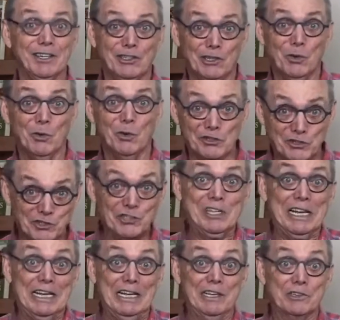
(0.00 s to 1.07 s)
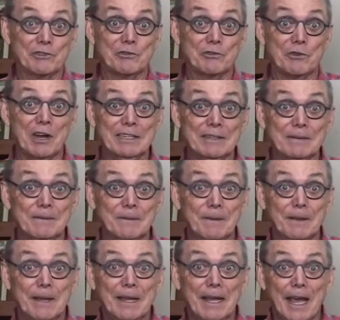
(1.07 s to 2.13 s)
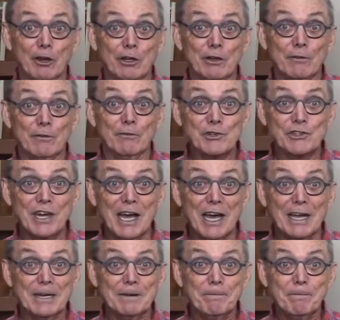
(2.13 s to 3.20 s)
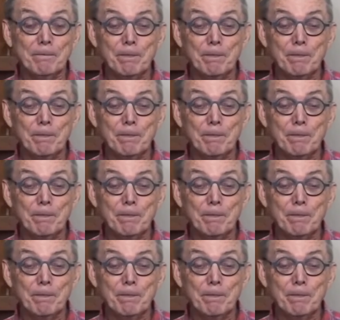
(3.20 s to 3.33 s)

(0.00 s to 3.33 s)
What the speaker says: You know what a stick is, right? And look at verse 9.